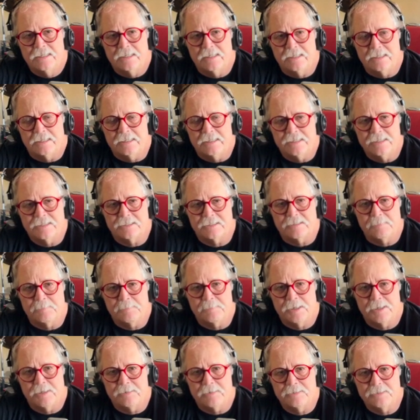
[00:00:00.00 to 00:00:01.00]
his
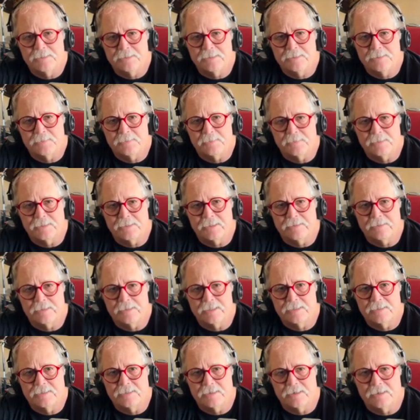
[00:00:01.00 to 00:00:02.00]
comparisons with other
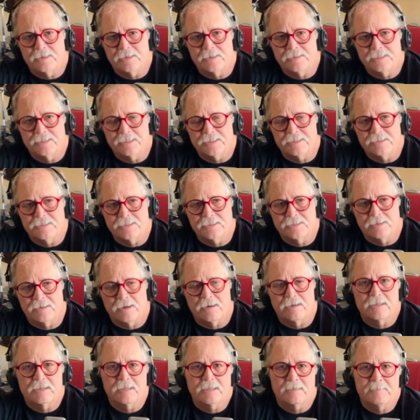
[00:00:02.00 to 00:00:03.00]
guitars and just
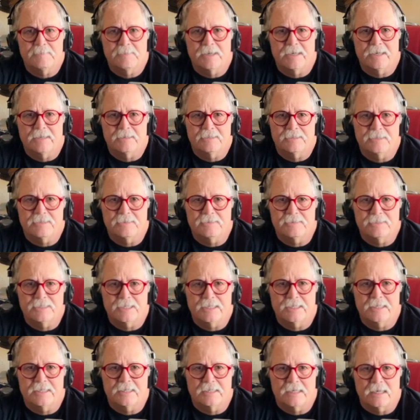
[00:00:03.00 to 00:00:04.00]
talking about using
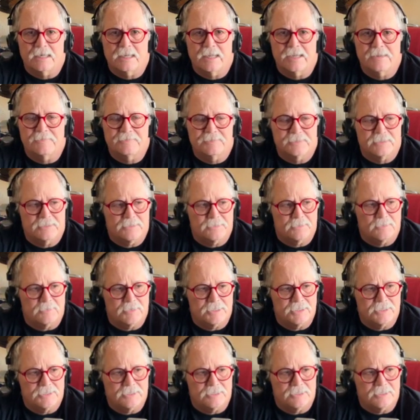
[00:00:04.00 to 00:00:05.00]
it in a live
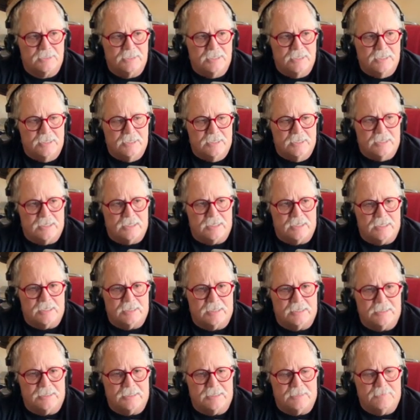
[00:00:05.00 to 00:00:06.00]
situation.
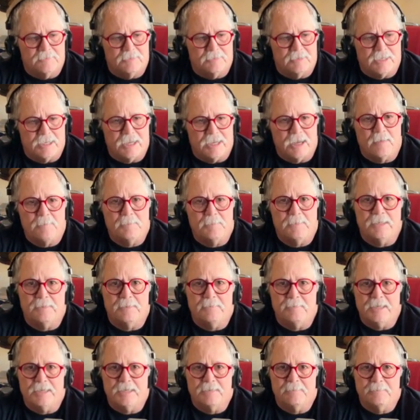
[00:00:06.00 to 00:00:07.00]
It really helped me
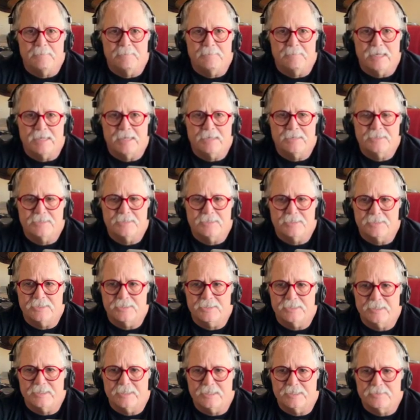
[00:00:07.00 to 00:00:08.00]
and make my
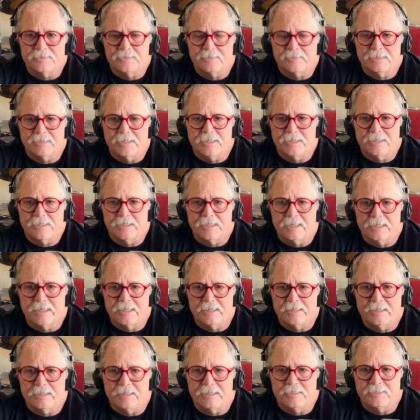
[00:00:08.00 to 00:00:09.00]
decision, and so
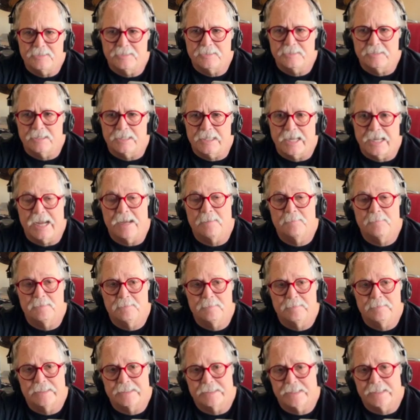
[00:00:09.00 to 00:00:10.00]
I took a gamble
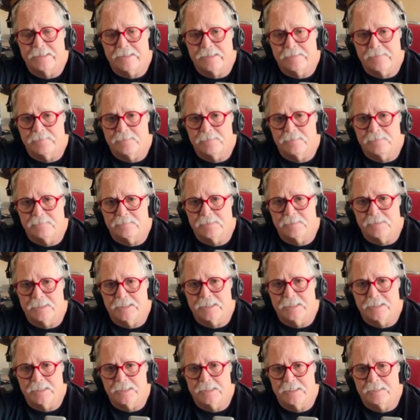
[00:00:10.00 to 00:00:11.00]
because I'd never
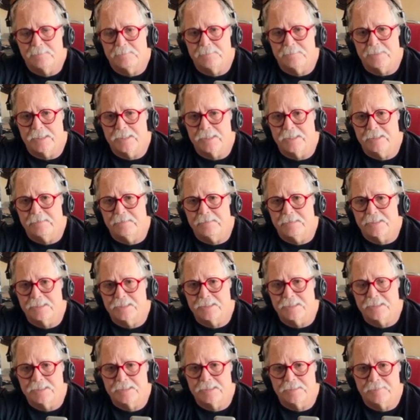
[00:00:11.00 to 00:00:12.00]
really played
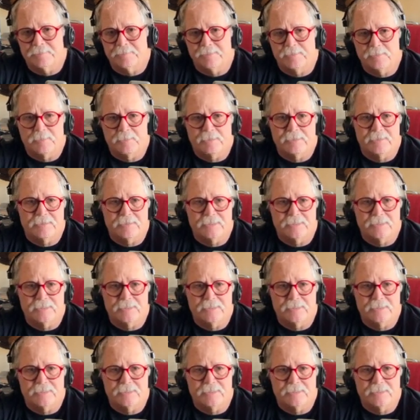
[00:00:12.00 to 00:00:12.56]
extensively one of these